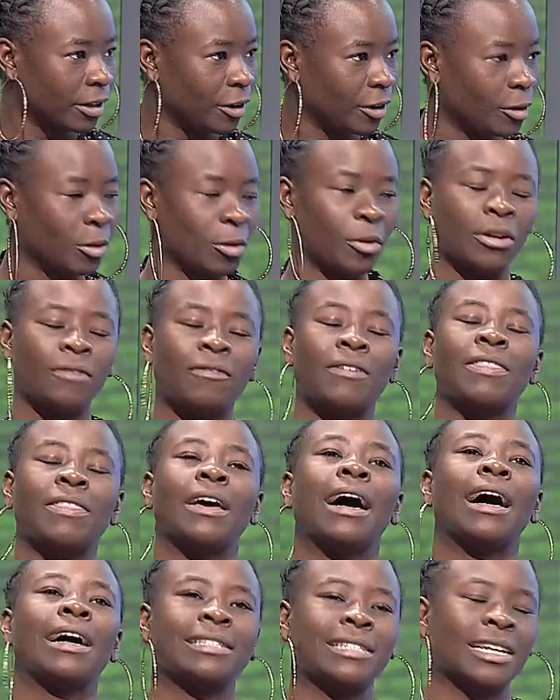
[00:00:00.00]
You know, even the
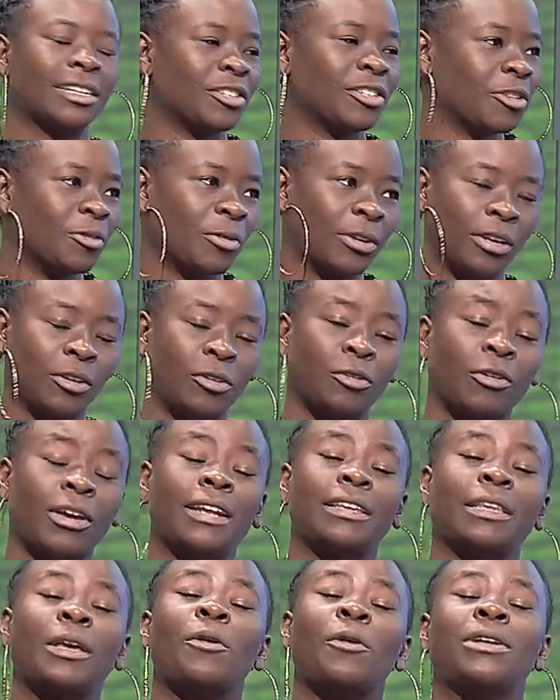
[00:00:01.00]
hugs are genuine. You
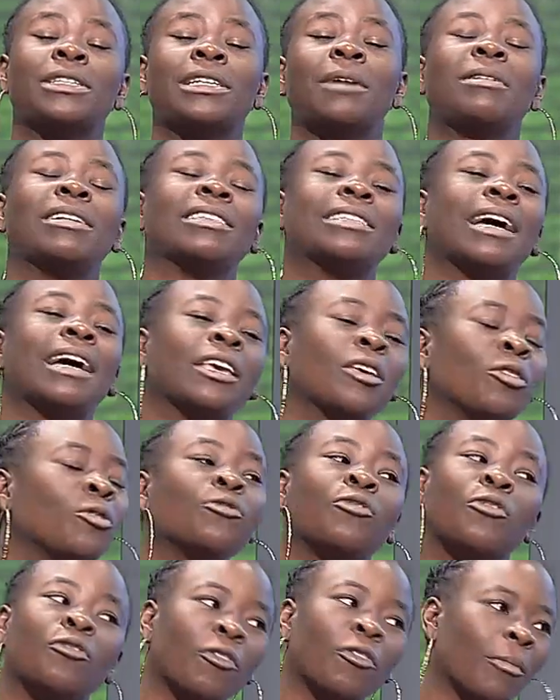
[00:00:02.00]
can tell when someone is hugging you
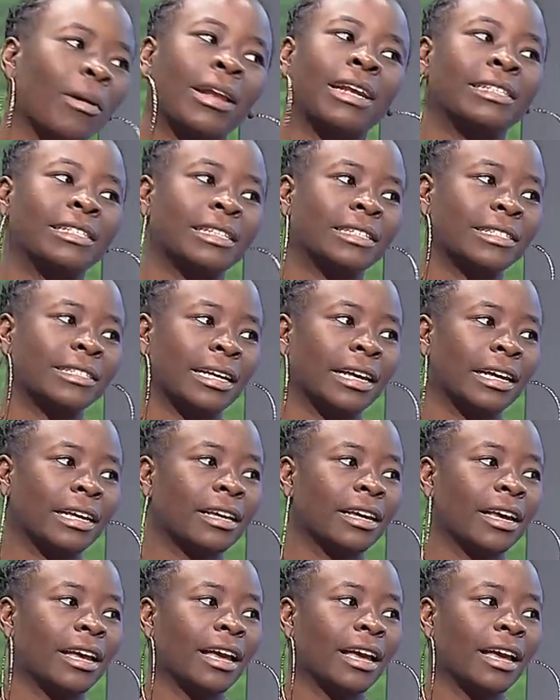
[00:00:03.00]
for formality's sake, yeah.